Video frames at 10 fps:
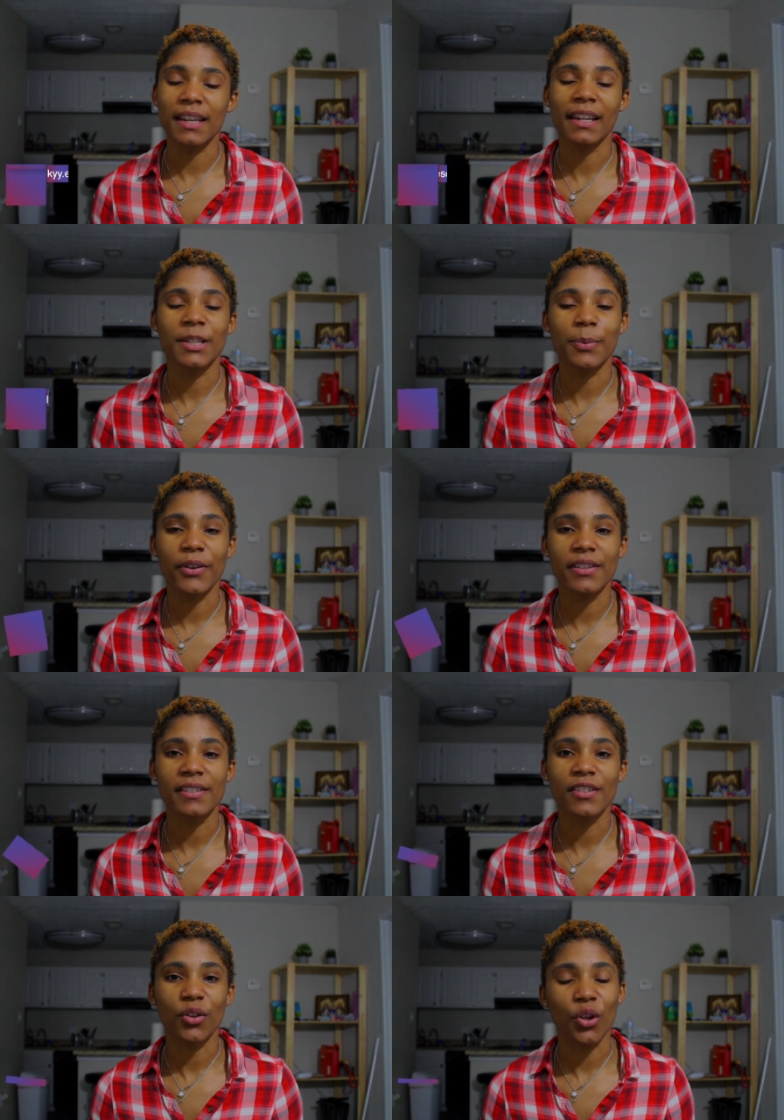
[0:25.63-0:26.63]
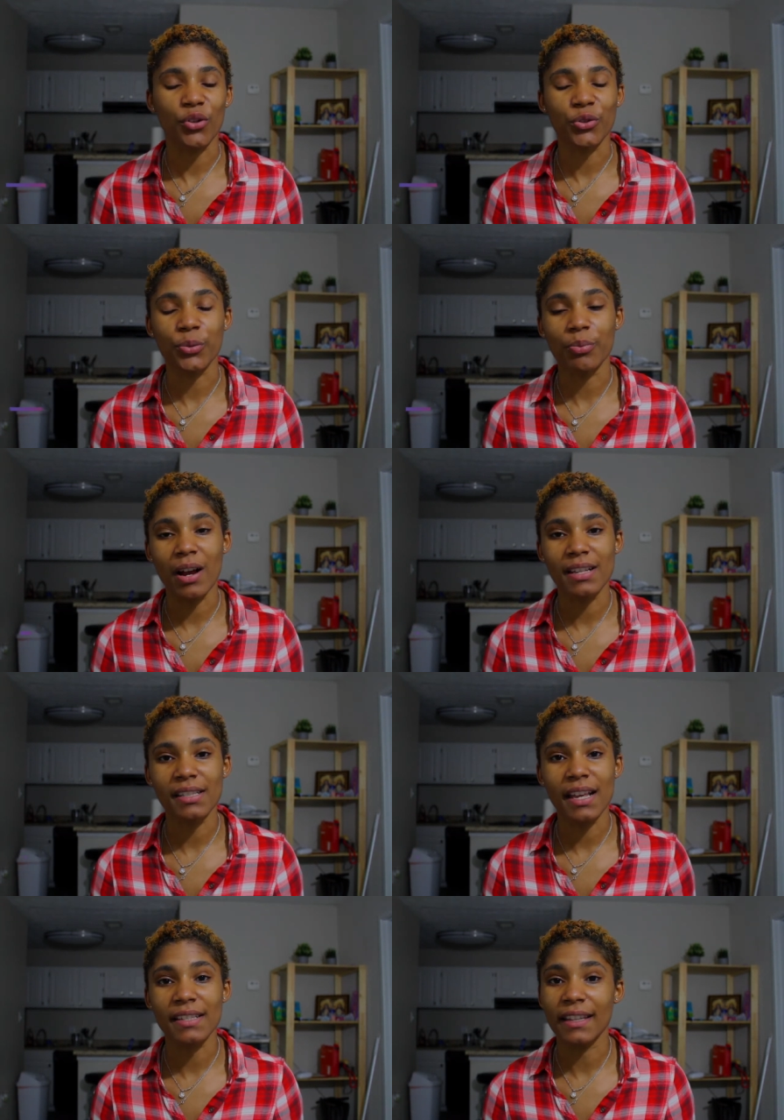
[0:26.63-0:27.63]
and experiences on the law school
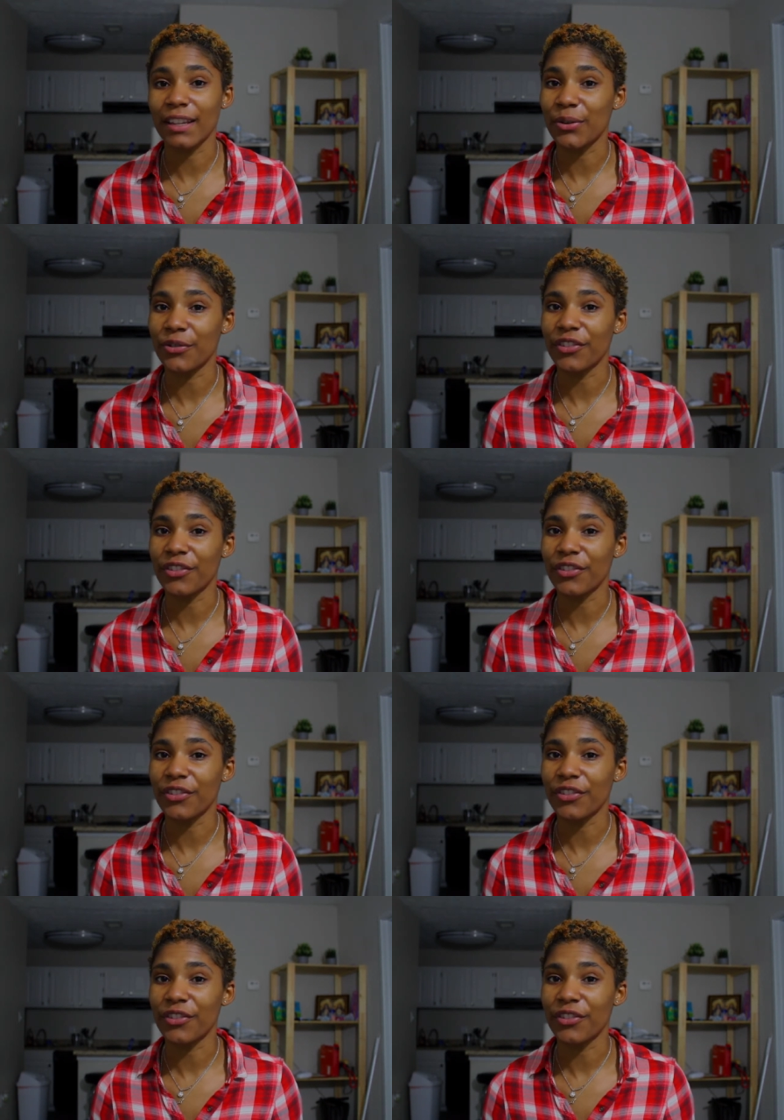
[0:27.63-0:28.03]
process and legal